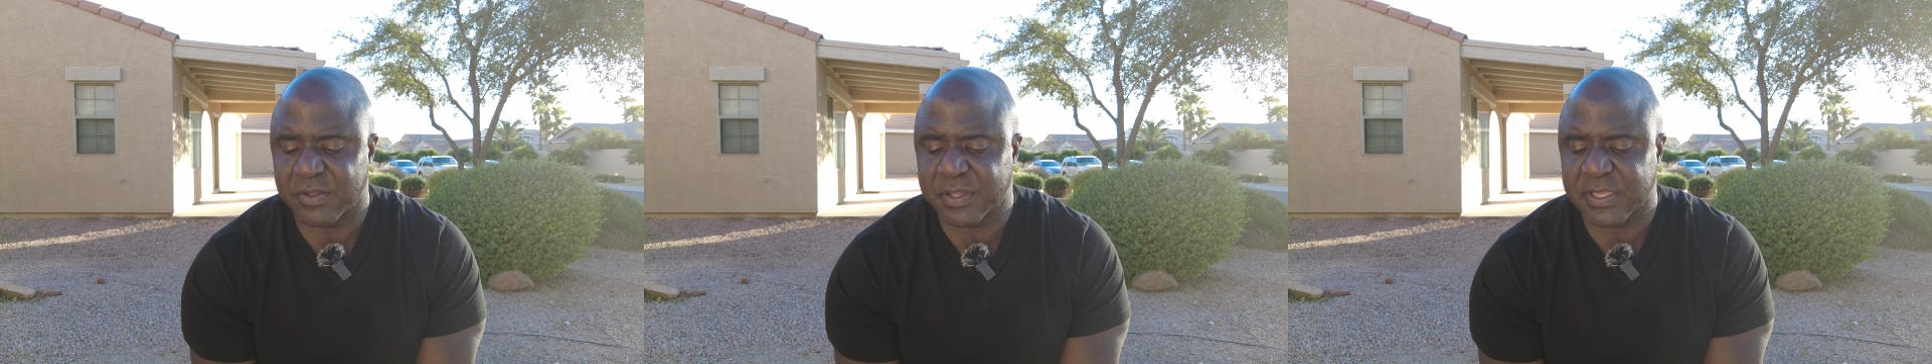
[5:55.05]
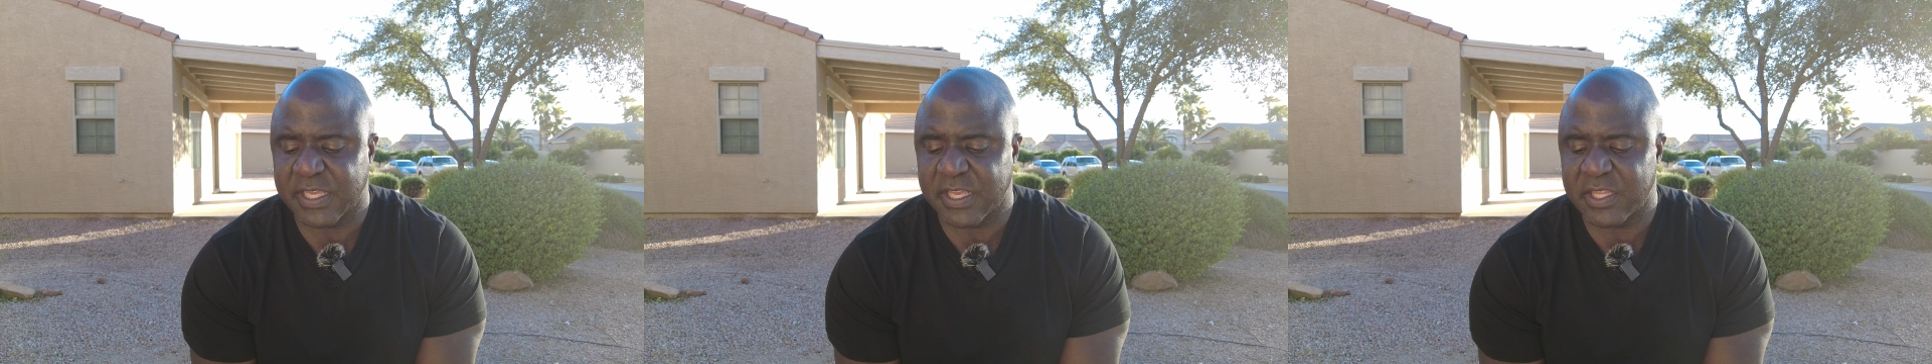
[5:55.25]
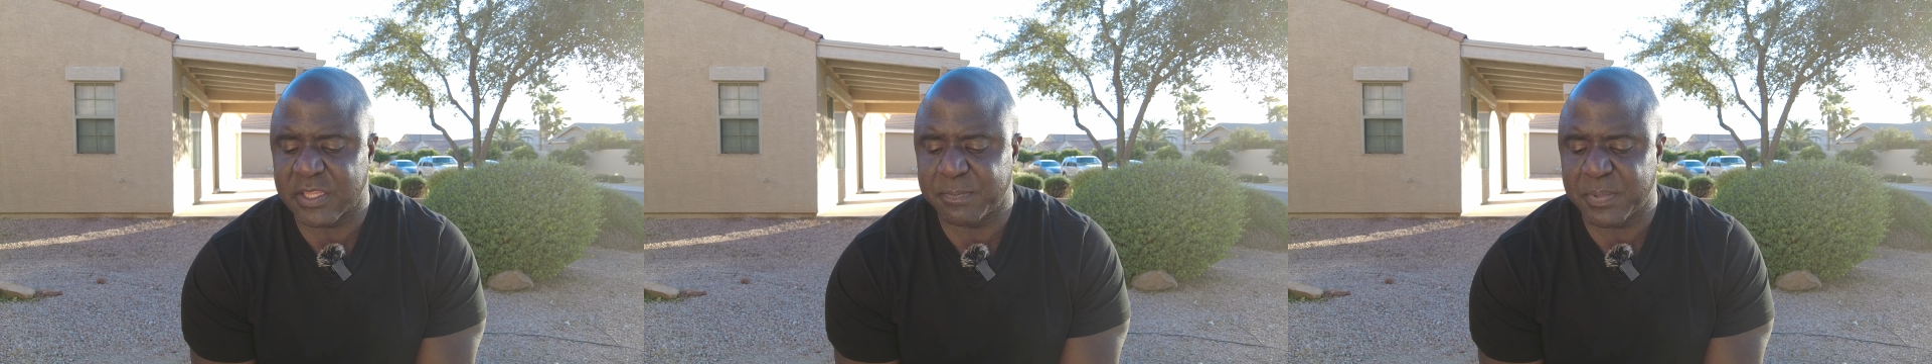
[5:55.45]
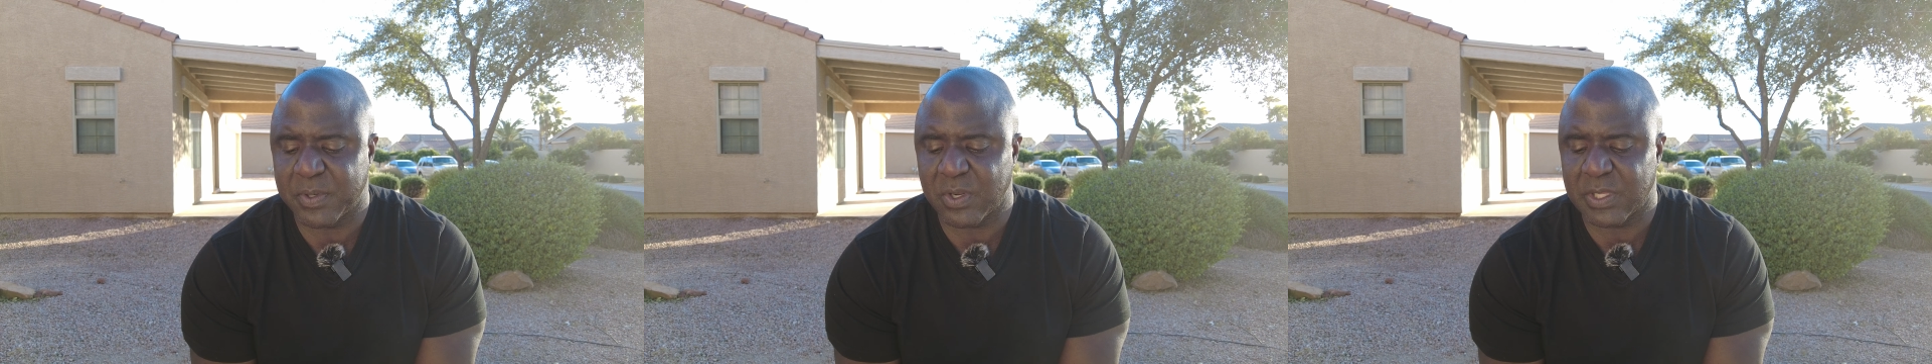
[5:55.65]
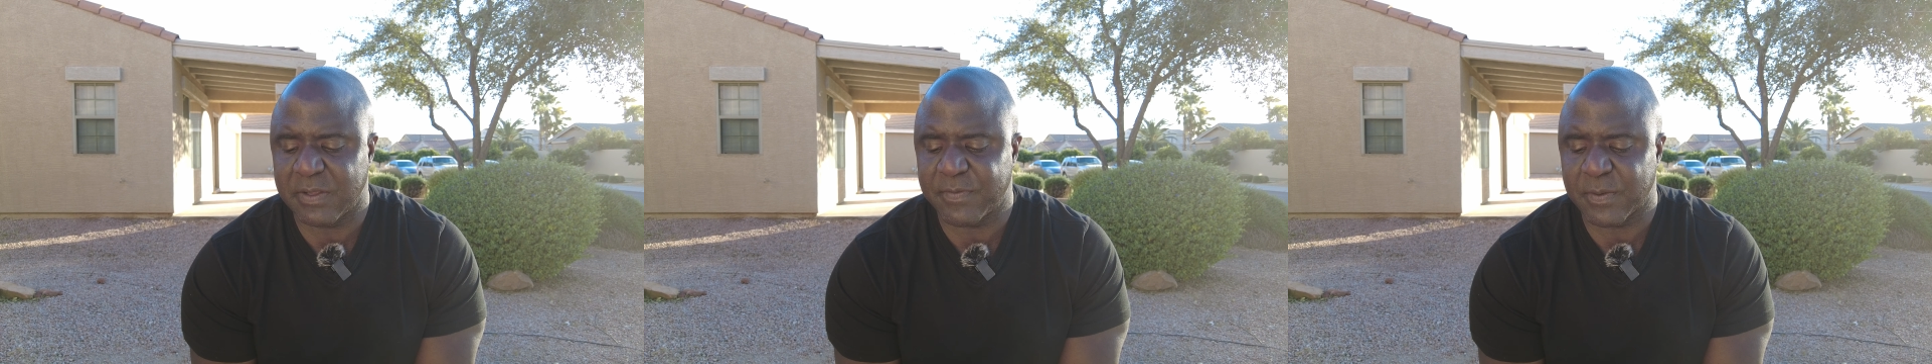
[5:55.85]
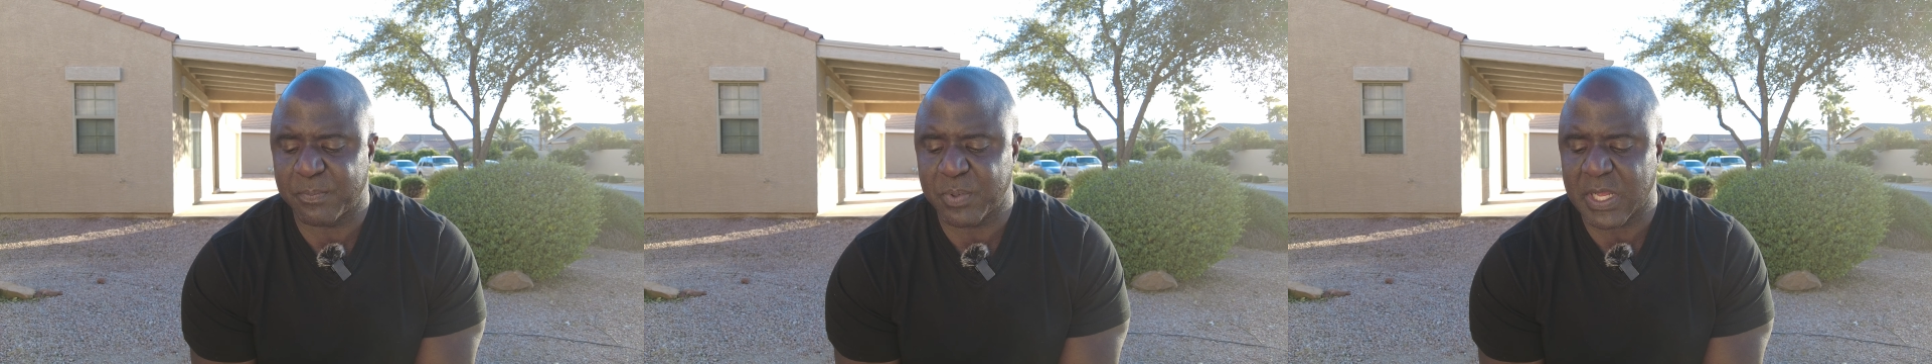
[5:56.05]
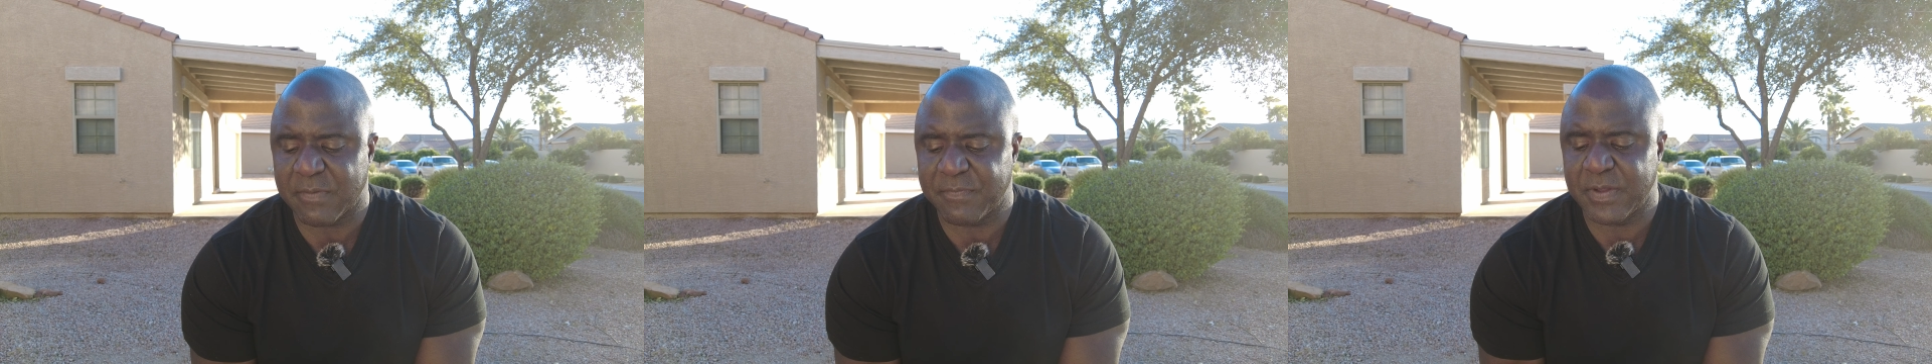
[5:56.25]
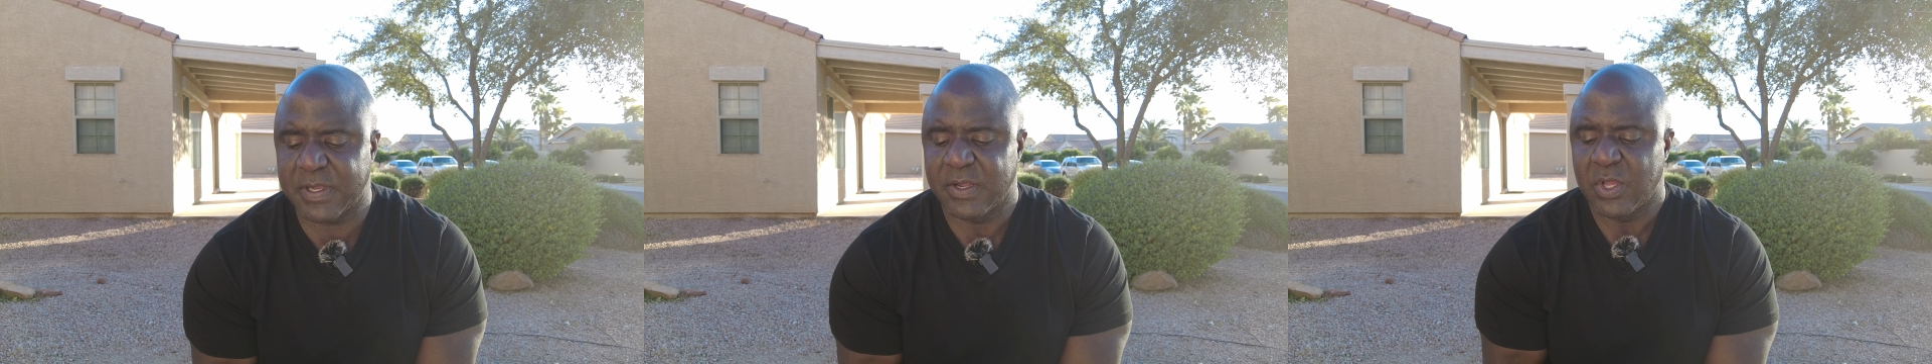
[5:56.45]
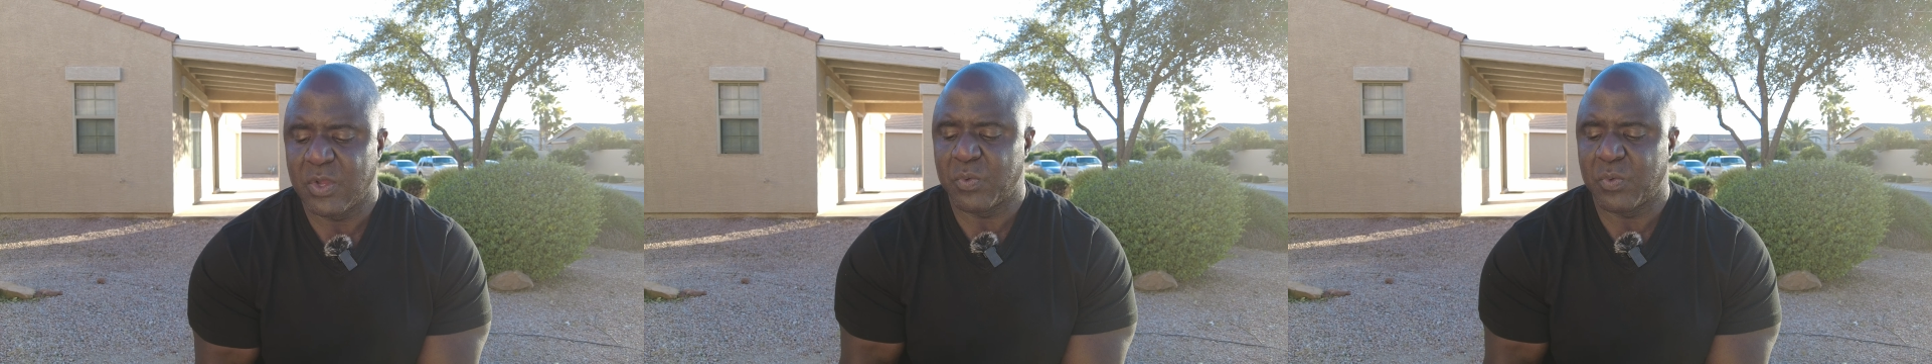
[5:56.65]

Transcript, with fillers: slaves purely for profit